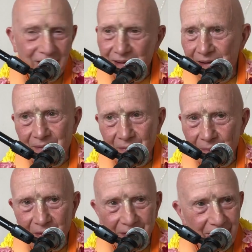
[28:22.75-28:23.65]
And I'm,
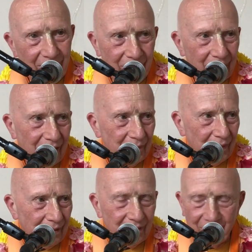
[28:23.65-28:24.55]
I'm, you know, you give
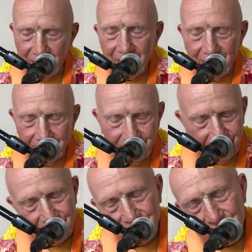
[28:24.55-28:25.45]
me enough. I let you
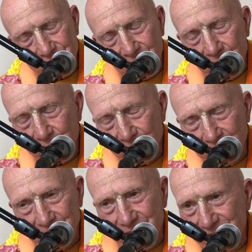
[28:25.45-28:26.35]
stop
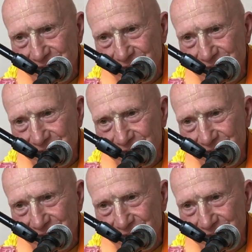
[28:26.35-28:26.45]
there.